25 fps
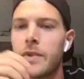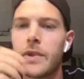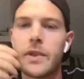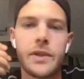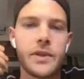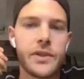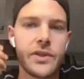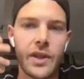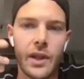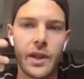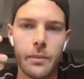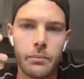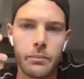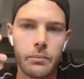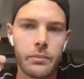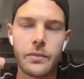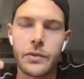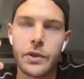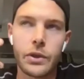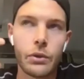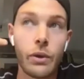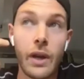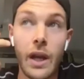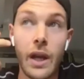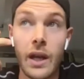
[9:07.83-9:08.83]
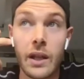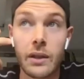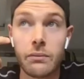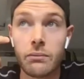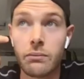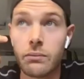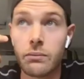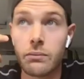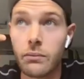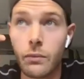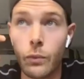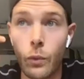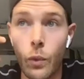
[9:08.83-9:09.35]
Some you
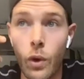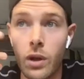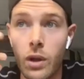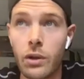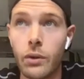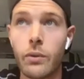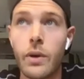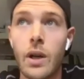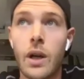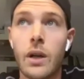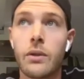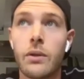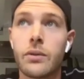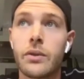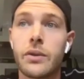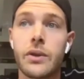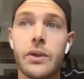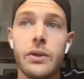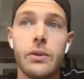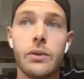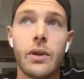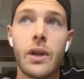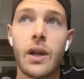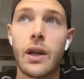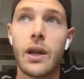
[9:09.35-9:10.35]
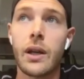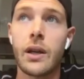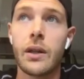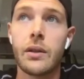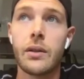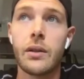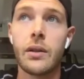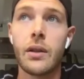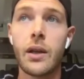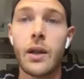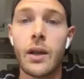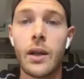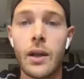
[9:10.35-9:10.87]
can walk around, you
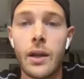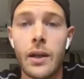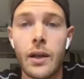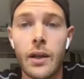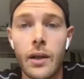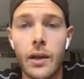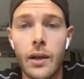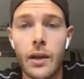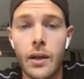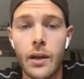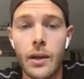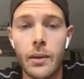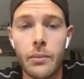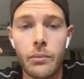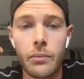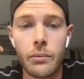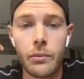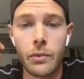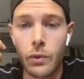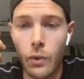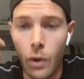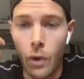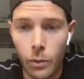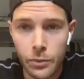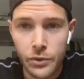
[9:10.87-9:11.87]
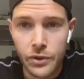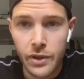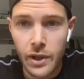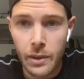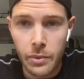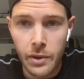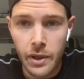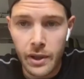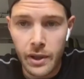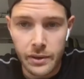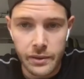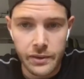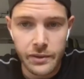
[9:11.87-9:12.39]
can um, rope
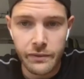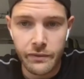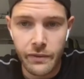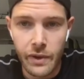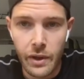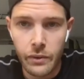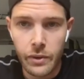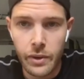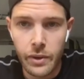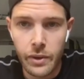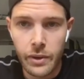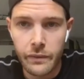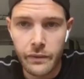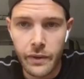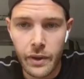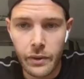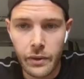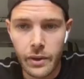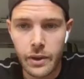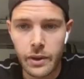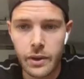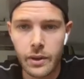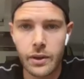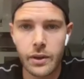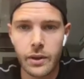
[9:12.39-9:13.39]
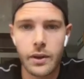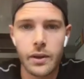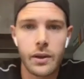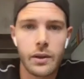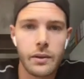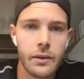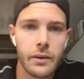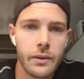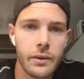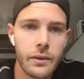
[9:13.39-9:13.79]
skipping is very very uh,